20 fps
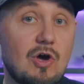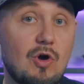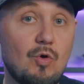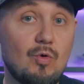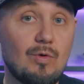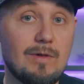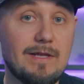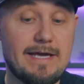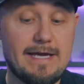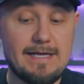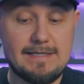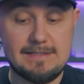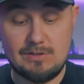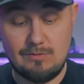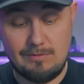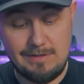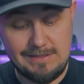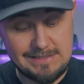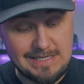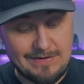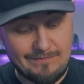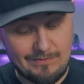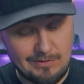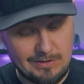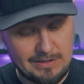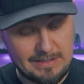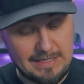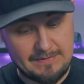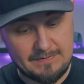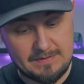Oled. So let's have a
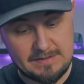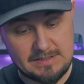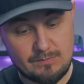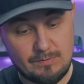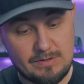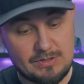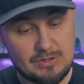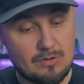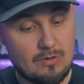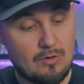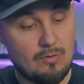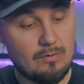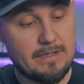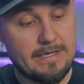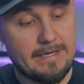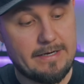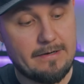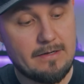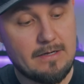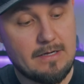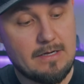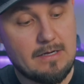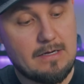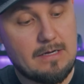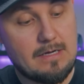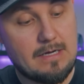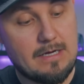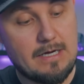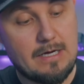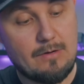look at the Switch Oled.
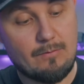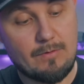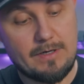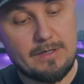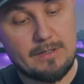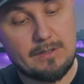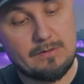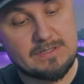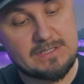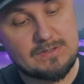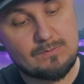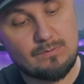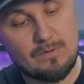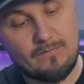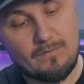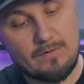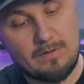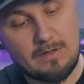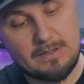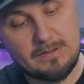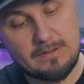We're gonna go swivel on